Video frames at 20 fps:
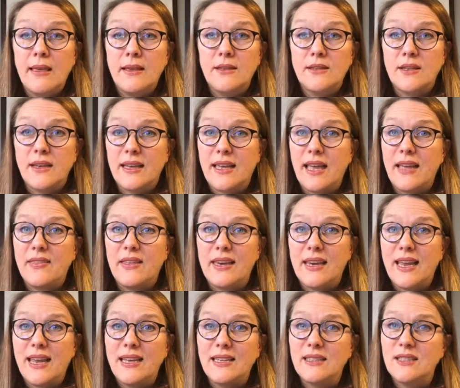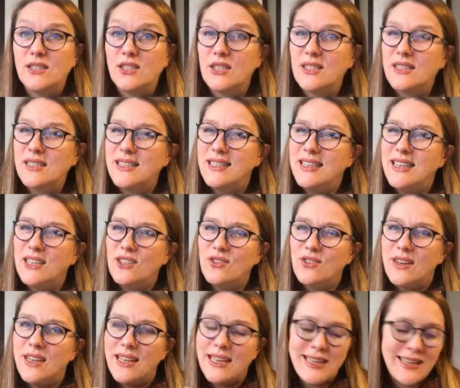So again, that S just
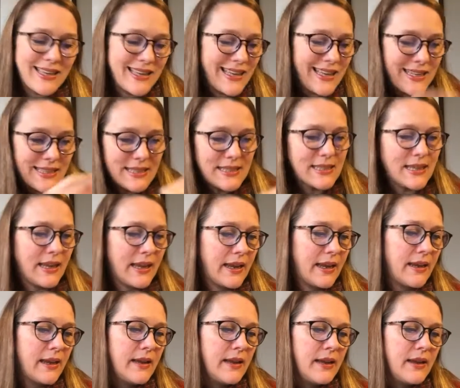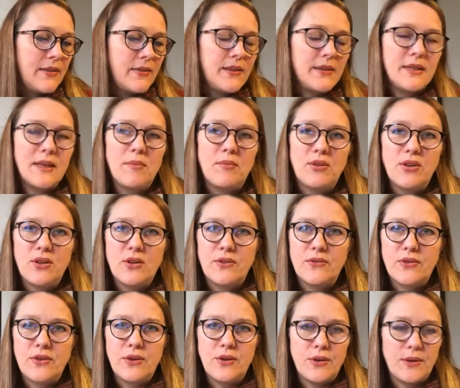literally kissing the W
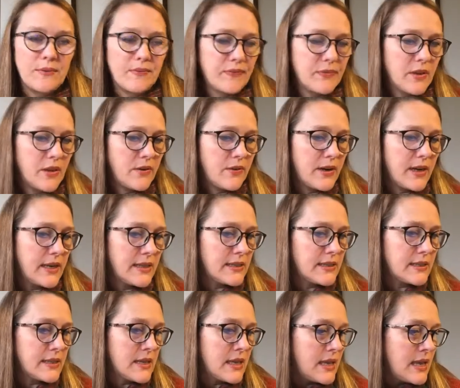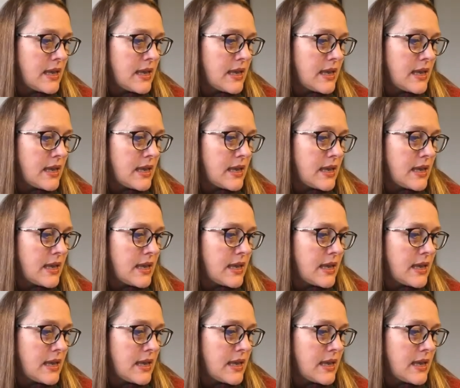of who, all right?